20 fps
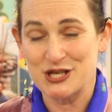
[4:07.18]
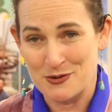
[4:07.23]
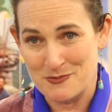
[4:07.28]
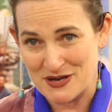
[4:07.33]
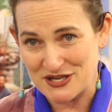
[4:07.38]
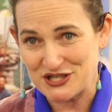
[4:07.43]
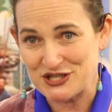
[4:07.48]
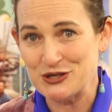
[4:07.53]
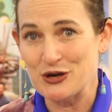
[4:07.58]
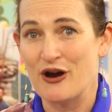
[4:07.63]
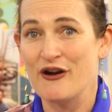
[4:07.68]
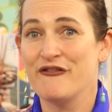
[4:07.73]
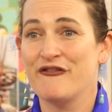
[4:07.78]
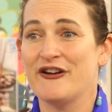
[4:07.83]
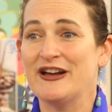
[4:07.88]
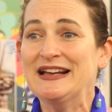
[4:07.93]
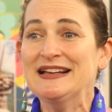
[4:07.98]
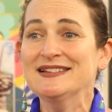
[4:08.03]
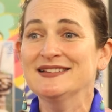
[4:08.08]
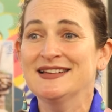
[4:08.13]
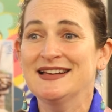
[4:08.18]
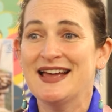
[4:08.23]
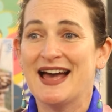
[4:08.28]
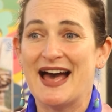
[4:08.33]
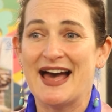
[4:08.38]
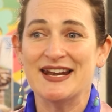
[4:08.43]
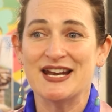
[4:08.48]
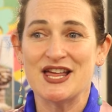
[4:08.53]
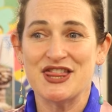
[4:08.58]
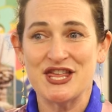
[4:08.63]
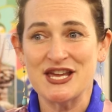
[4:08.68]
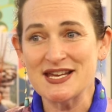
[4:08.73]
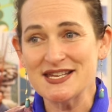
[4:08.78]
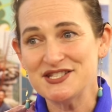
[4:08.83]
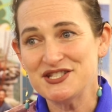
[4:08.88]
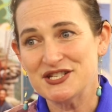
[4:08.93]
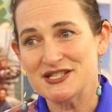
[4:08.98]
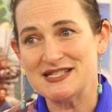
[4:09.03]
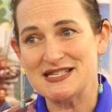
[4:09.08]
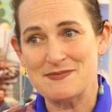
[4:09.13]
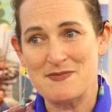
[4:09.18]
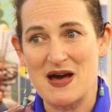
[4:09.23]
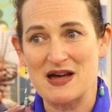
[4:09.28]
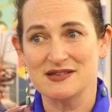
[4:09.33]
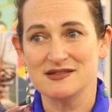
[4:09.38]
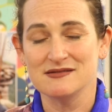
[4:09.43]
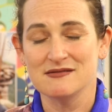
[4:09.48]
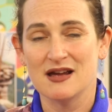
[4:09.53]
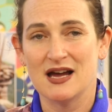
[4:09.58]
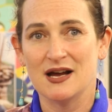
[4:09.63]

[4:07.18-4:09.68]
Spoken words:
so much to offer, and I think it's just about